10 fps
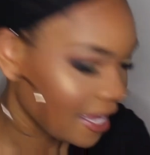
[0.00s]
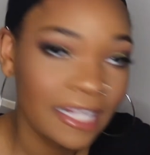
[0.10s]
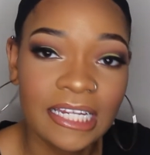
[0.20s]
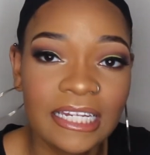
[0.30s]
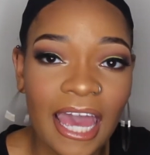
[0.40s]

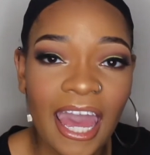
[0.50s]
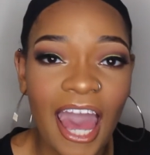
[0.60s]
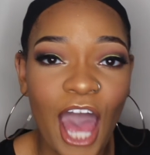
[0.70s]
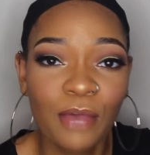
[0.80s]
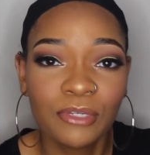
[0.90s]
today
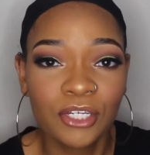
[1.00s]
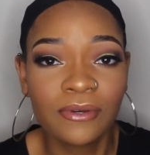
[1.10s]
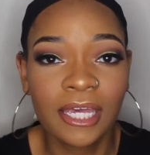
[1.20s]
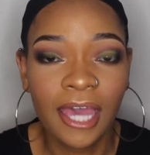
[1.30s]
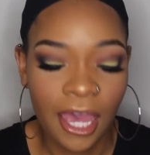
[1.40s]
I'm
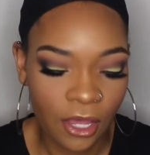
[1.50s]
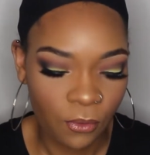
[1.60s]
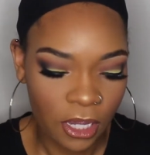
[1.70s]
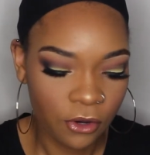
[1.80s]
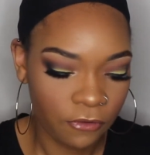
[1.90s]
doing a
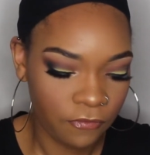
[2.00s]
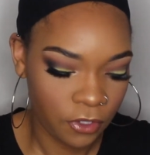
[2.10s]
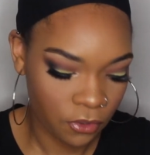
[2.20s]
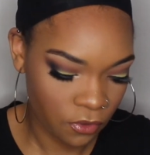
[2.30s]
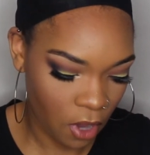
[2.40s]
wig
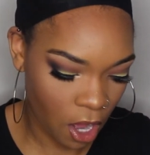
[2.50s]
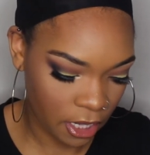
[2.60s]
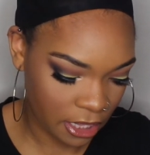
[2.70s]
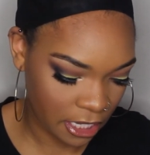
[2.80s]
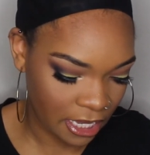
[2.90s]
review
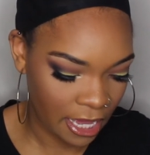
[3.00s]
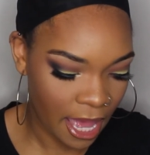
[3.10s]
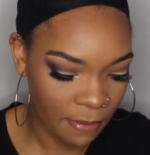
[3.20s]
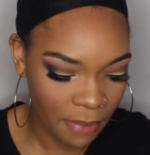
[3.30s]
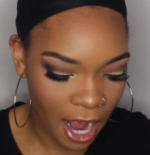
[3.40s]
on the
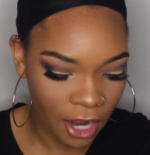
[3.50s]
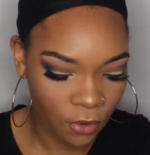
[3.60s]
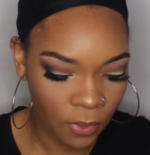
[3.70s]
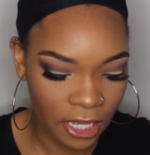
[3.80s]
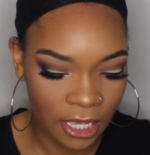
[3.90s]

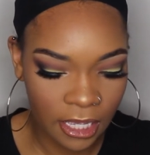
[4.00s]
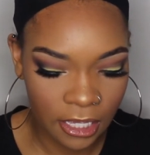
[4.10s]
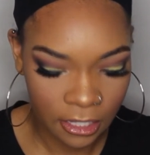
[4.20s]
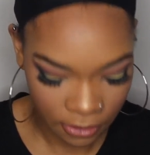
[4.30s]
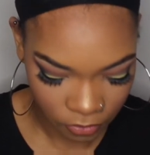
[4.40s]
Empire
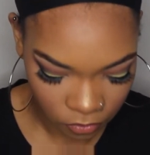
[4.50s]
wig.